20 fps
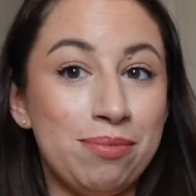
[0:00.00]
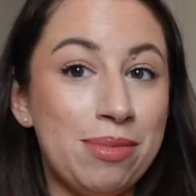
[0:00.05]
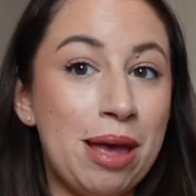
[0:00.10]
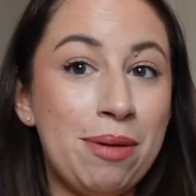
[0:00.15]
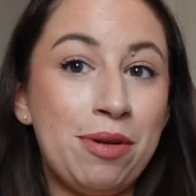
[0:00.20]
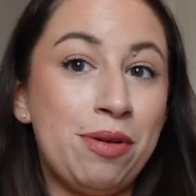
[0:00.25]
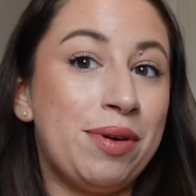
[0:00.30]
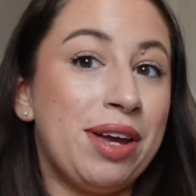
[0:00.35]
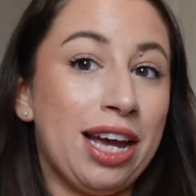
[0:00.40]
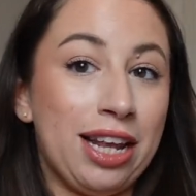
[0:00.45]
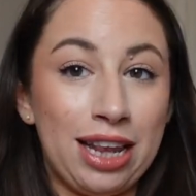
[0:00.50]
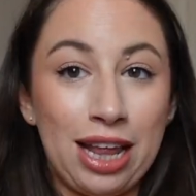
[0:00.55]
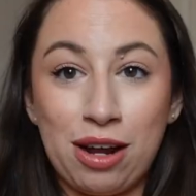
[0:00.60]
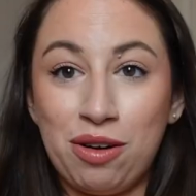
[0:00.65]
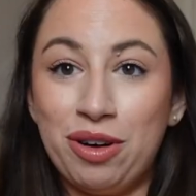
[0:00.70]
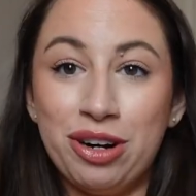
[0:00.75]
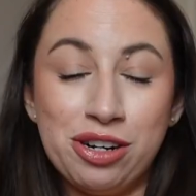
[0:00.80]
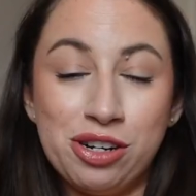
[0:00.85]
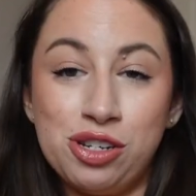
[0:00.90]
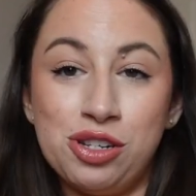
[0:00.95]
Maybe we had
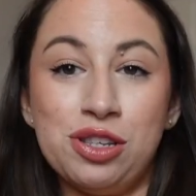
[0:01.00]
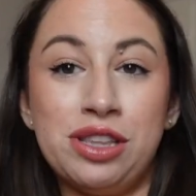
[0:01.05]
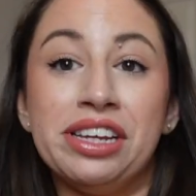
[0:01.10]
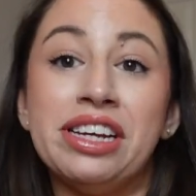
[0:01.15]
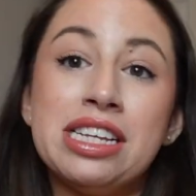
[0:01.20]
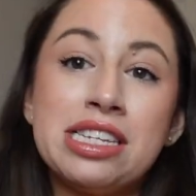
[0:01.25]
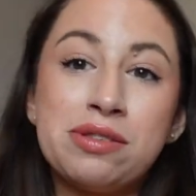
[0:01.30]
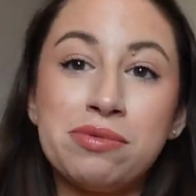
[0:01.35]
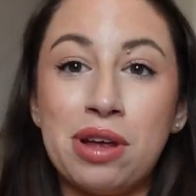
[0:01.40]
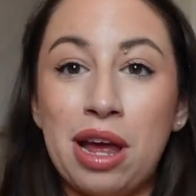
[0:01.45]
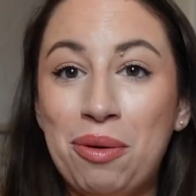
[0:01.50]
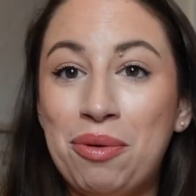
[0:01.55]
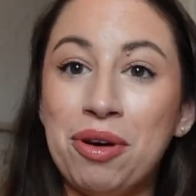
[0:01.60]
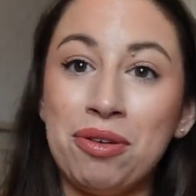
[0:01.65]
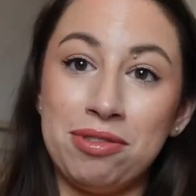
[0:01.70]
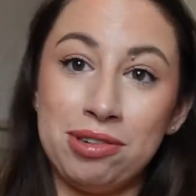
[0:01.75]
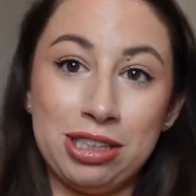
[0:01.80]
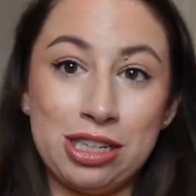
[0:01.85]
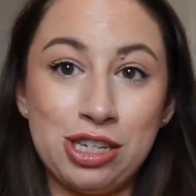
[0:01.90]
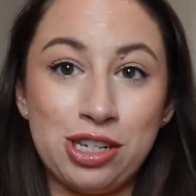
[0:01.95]
like one or two things and we
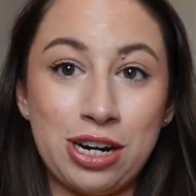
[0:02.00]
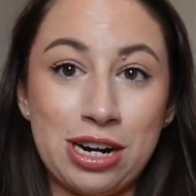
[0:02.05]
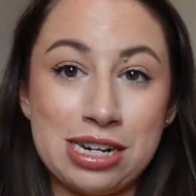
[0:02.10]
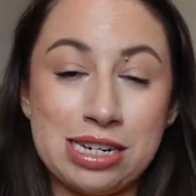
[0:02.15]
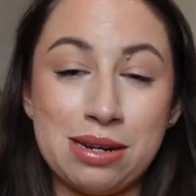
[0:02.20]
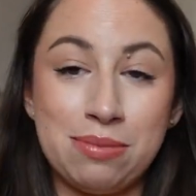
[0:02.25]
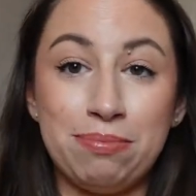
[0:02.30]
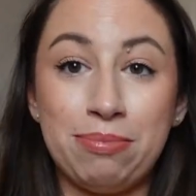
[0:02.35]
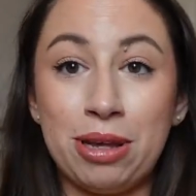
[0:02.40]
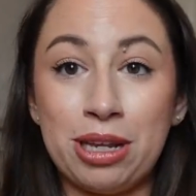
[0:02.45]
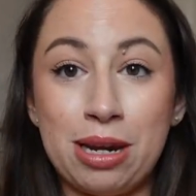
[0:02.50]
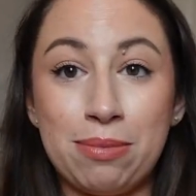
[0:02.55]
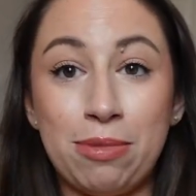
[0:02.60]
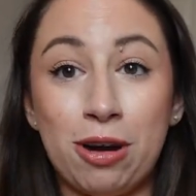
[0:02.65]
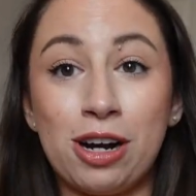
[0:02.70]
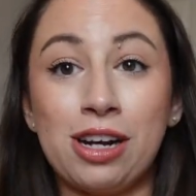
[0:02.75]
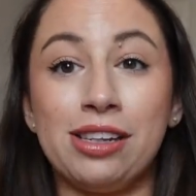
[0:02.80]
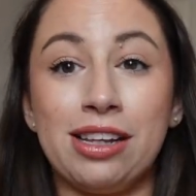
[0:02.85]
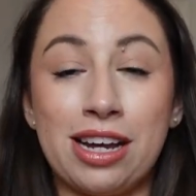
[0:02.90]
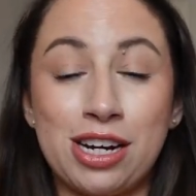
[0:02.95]
were really starting to build up
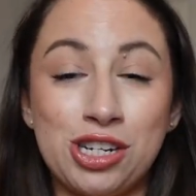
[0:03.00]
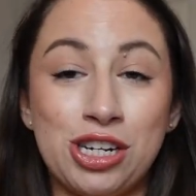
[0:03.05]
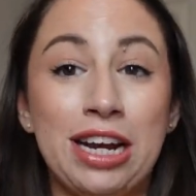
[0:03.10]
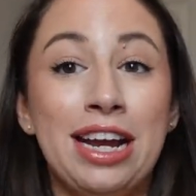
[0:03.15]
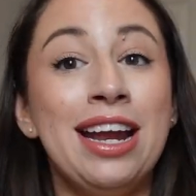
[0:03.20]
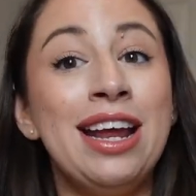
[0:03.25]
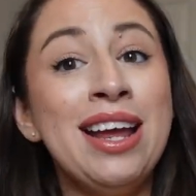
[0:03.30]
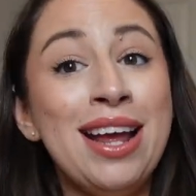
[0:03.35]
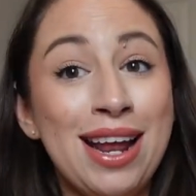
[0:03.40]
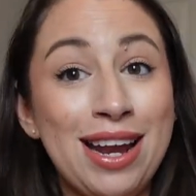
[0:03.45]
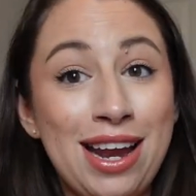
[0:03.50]
our collection.